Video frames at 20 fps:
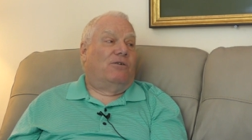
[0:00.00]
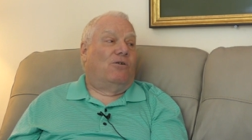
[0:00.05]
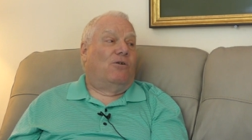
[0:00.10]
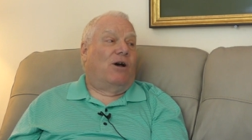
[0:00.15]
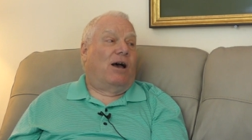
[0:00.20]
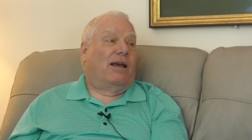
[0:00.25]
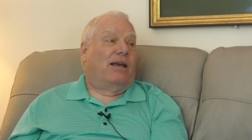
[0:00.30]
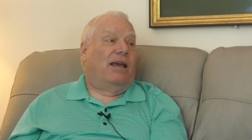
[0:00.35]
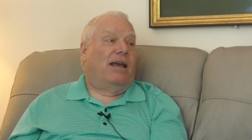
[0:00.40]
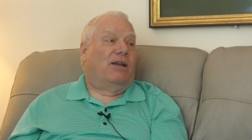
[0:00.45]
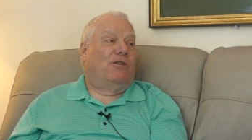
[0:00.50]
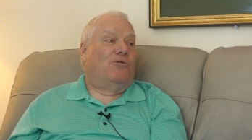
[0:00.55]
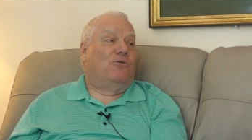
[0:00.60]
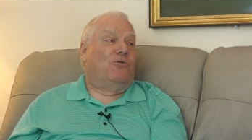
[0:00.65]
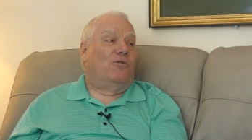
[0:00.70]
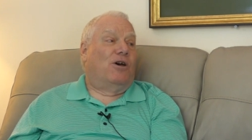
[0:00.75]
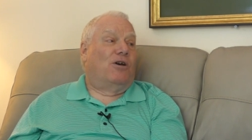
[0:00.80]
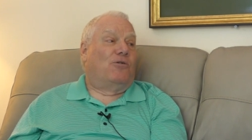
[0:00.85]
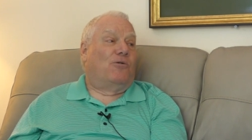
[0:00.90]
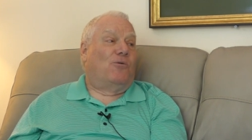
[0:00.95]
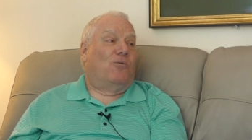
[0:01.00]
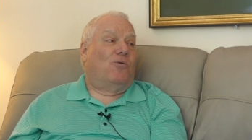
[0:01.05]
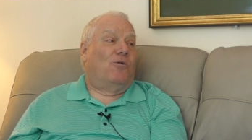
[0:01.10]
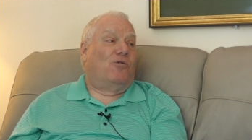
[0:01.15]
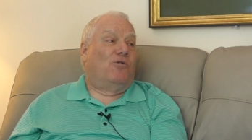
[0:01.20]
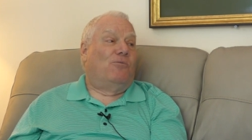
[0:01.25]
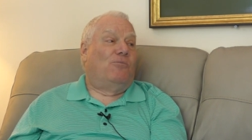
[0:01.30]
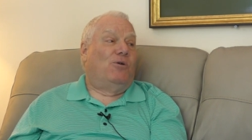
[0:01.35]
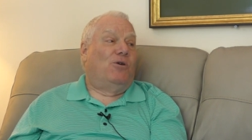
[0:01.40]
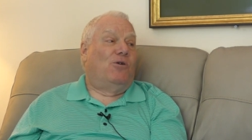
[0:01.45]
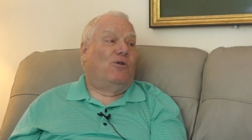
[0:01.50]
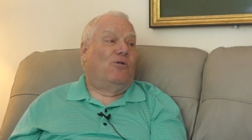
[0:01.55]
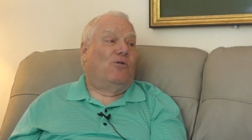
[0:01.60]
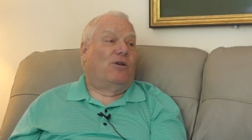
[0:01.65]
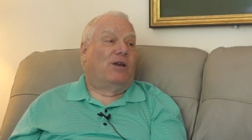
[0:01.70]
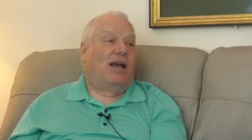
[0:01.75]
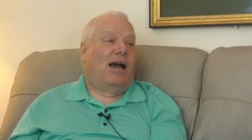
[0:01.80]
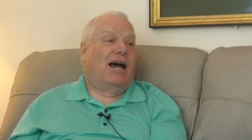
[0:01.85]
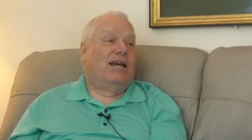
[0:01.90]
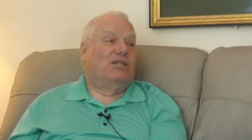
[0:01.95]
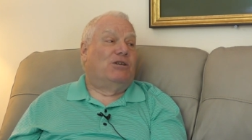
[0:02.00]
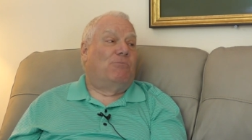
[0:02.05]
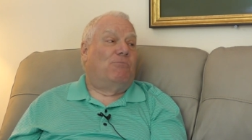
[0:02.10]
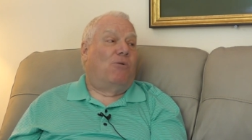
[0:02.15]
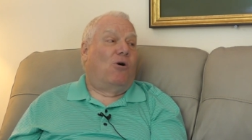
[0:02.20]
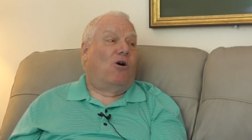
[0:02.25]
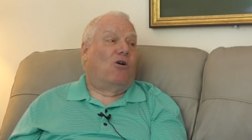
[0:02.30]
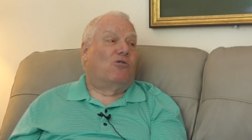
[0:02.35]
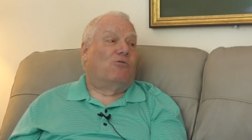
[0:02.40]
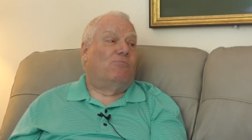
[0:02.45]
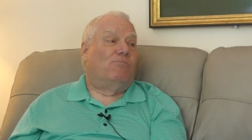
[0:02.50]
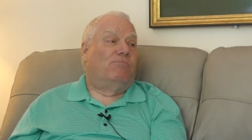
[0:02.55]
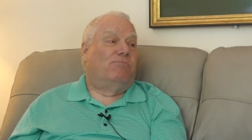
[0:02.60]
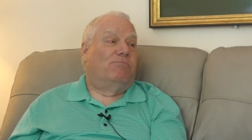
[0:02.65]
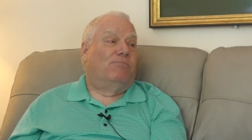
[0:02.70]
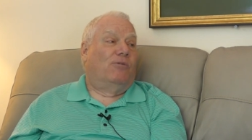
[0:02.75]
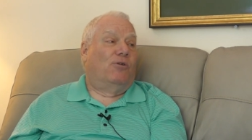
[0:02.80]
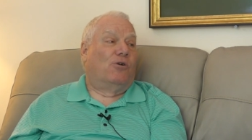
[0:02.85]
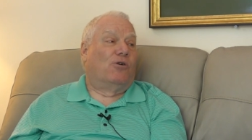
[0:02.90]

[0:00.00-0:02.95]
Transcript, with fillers: You know, I can't do nothing with them. You know, the guys that bought them,